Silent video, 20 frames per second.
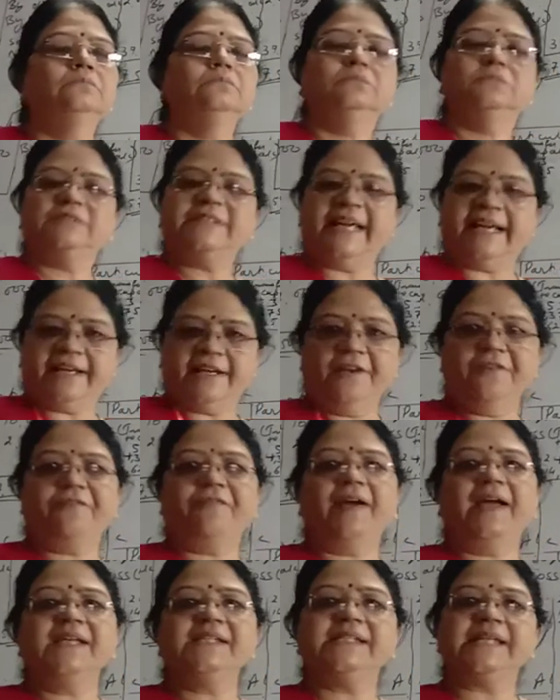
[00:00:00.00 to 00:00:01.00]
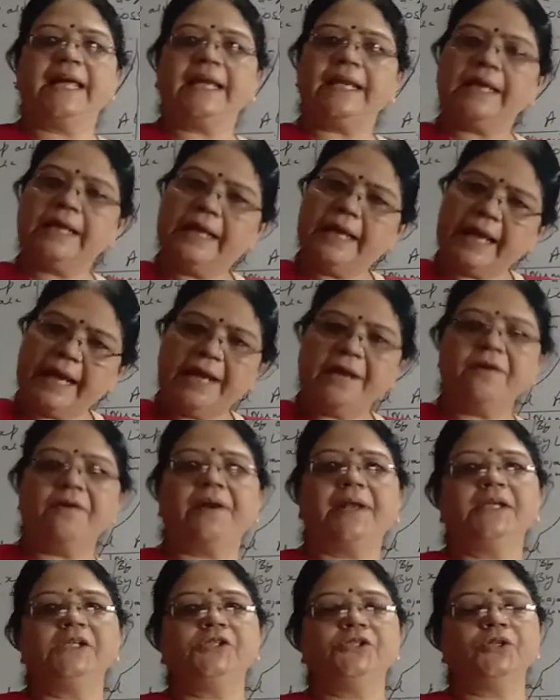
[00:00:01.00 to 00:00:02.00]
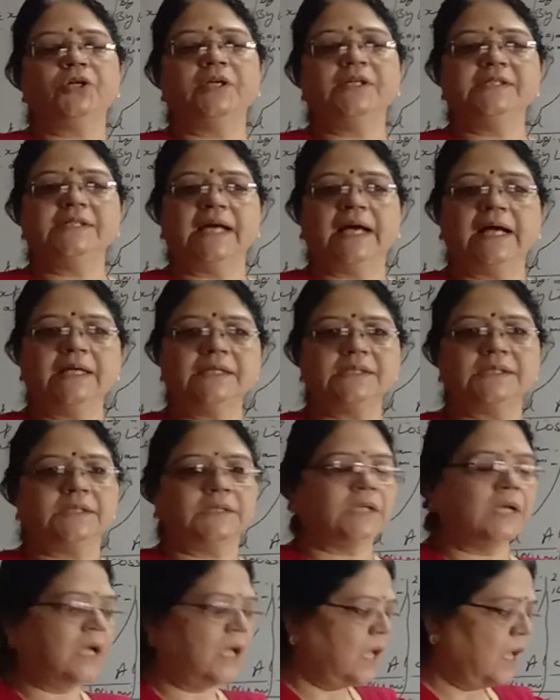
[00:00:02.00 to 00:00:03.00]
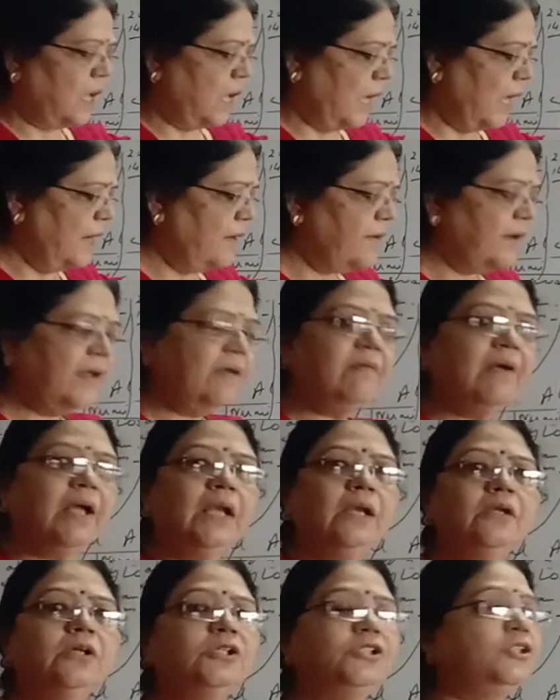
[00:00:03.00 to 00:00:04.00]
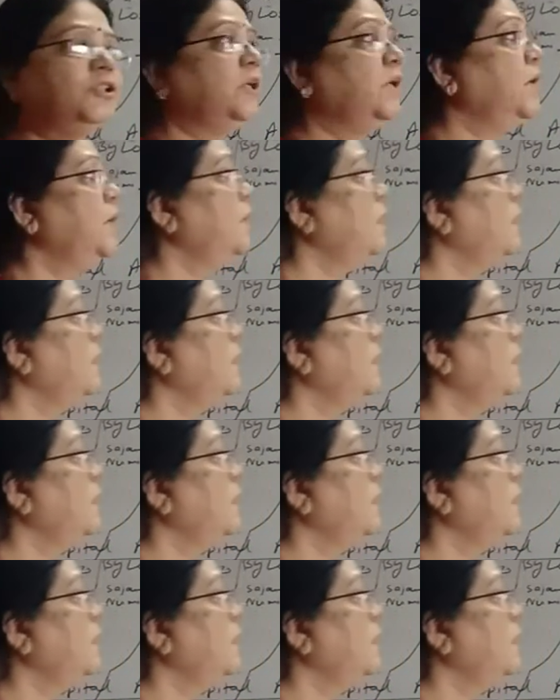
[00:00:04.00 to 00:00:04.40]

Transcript: sacrifice and gain ratio is asked. And revaluation,